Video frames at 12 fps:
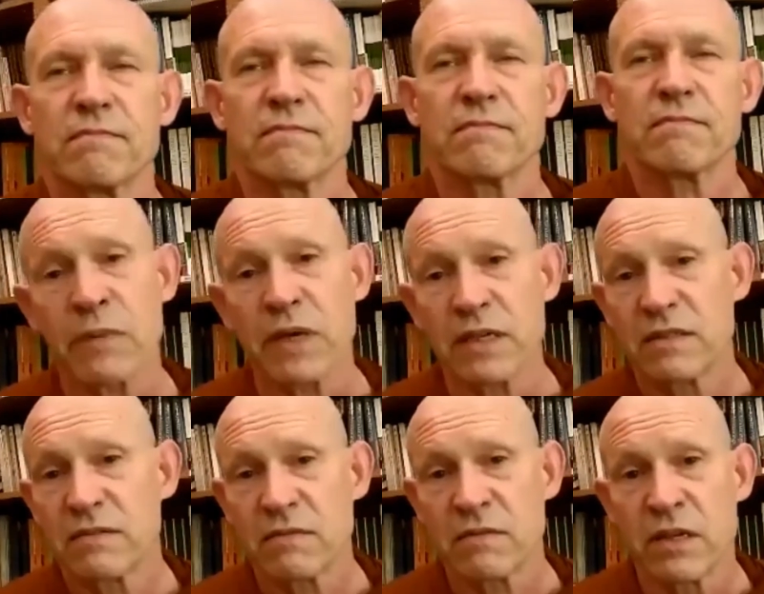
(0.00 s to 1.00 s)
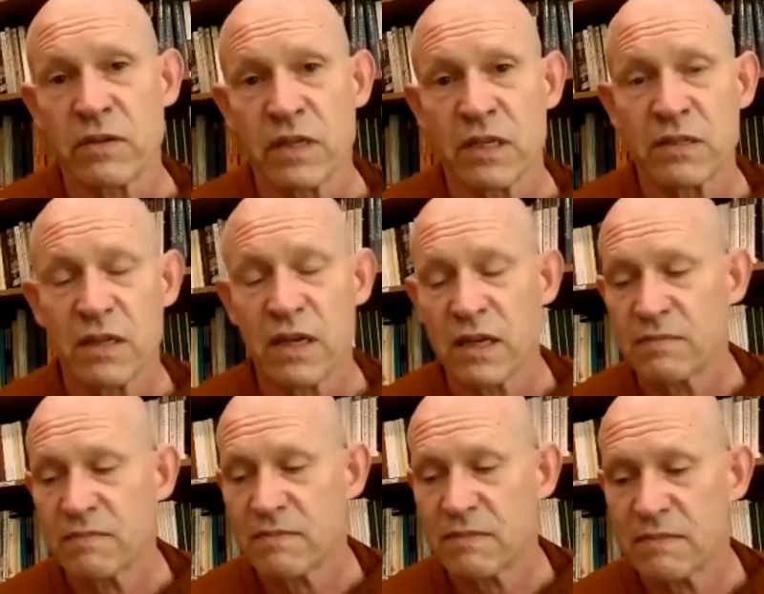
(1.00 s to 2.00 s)
drop it, literally
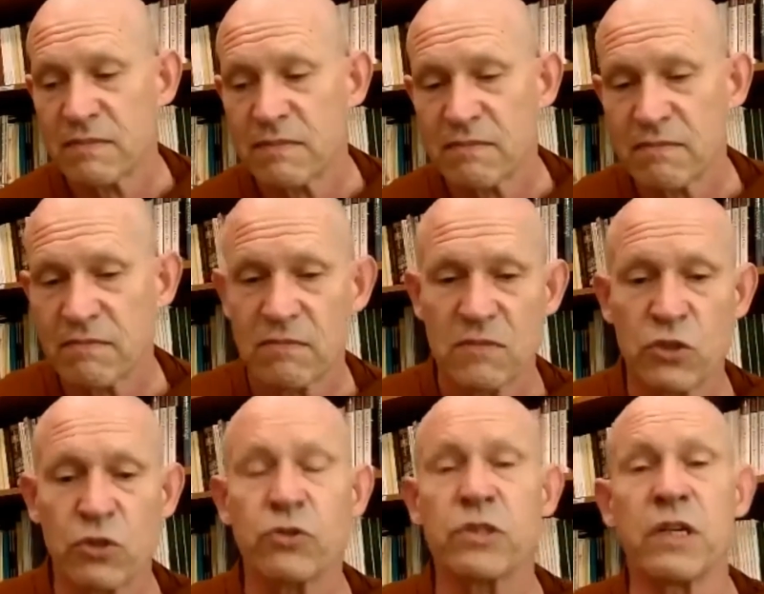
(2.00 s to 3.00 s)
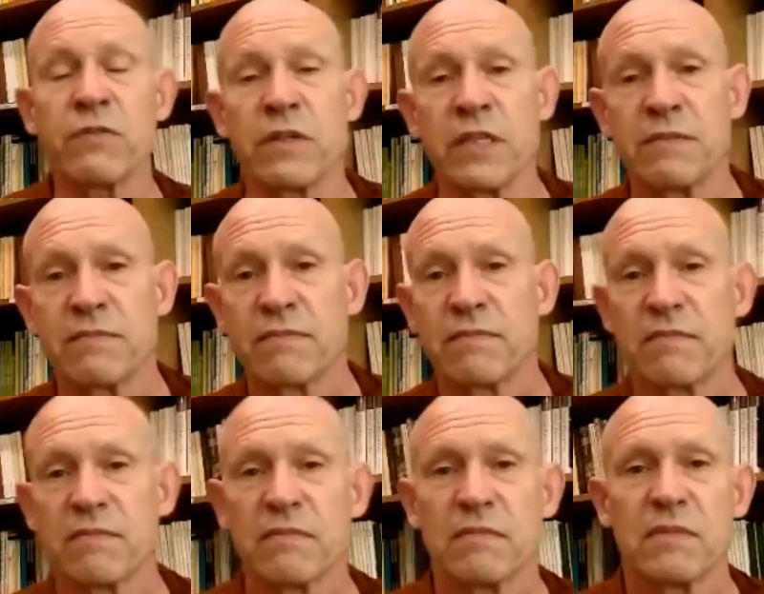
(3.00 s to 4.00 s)
choose differently.
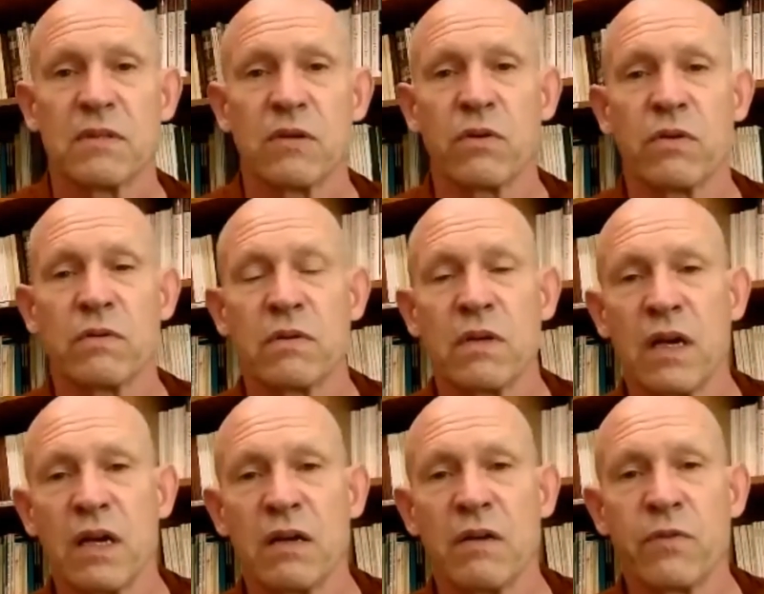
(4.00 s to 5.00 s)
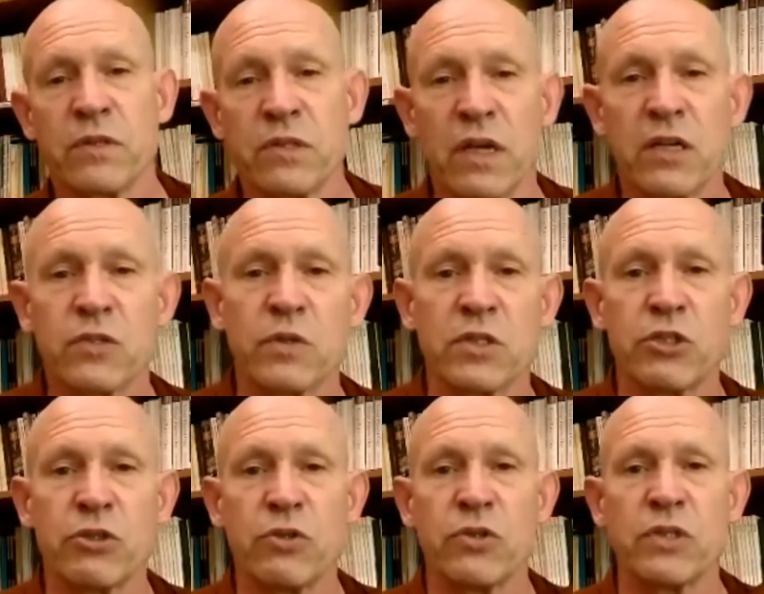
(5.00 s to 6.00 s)
As long as we're
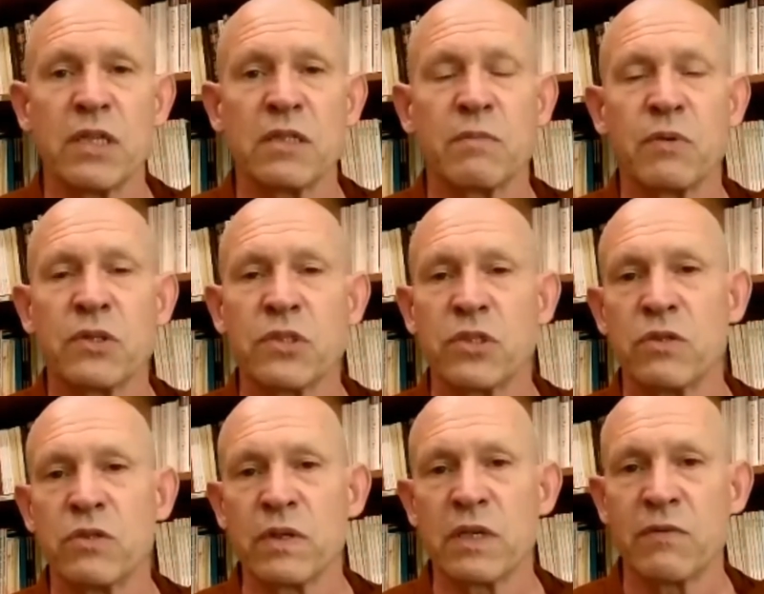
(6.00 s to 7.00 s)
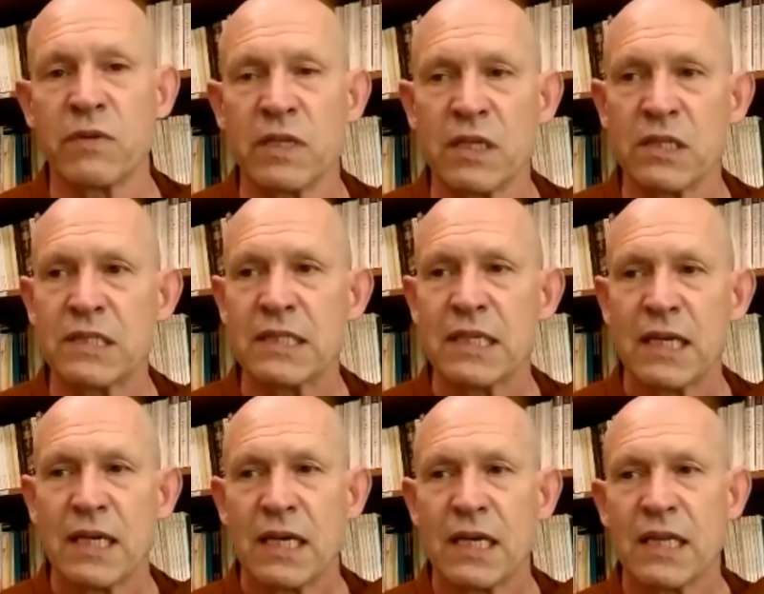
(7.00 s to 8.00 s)
choosing to pursue whatever it is
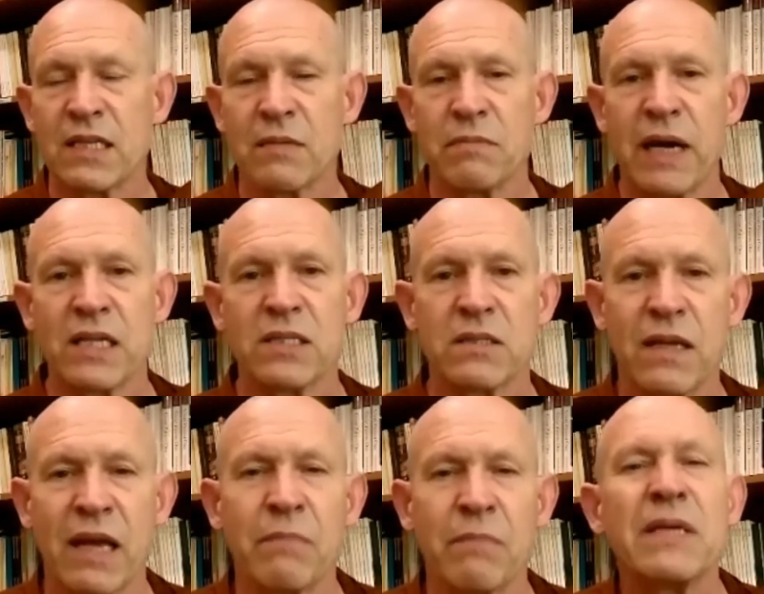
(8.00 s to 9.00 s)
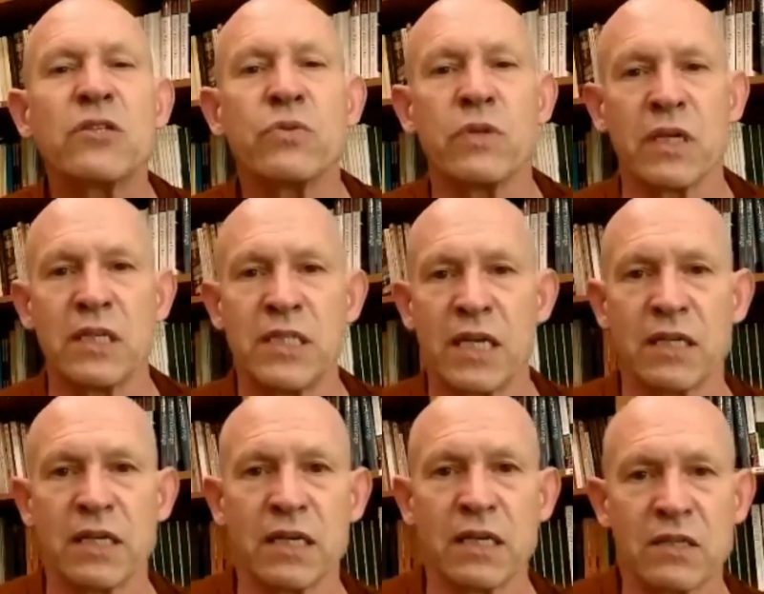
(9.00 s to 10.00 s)
that the mind's habitual
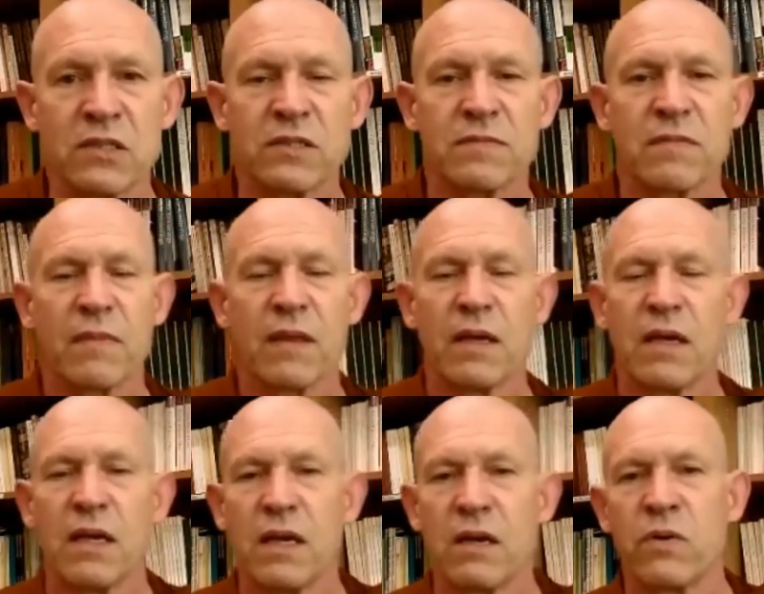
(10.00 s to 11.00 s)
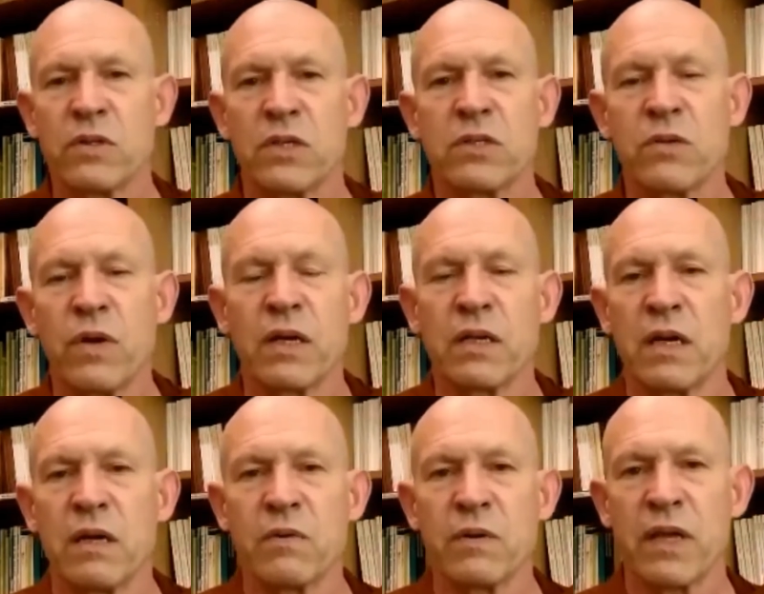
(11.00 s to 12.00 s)
agenda is, we're just going
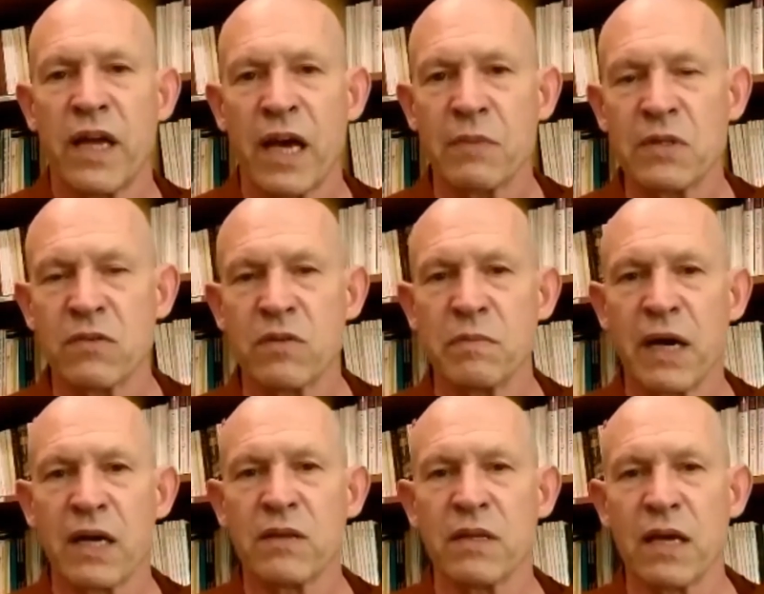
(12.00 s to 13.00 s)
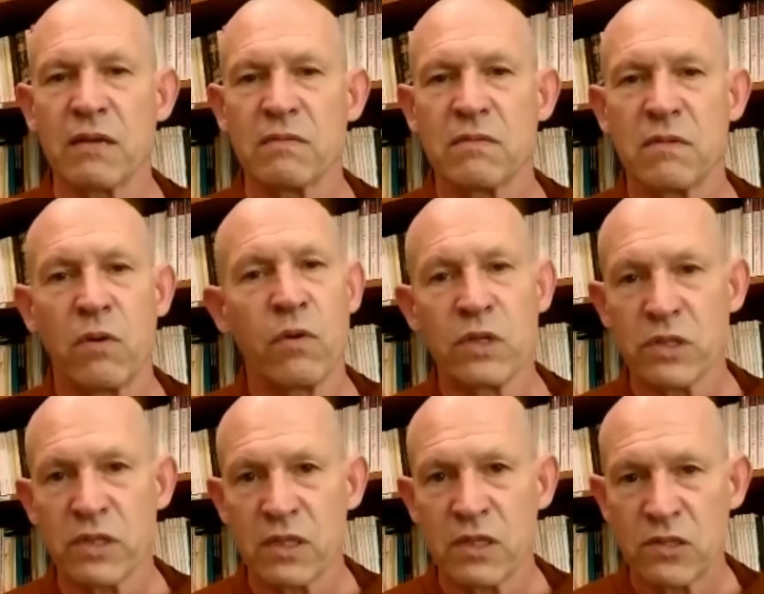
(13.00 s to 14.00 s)
along with the habits of the mind that always
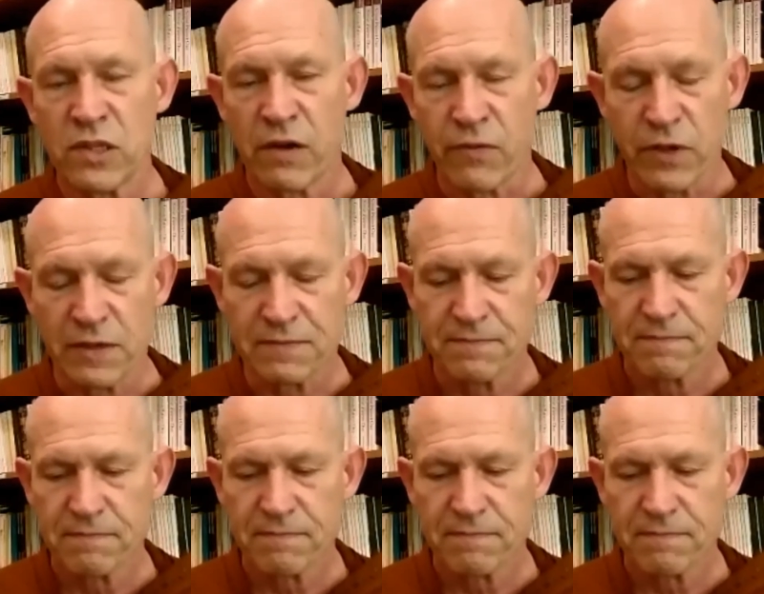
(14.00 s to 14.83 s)
lead to suffering.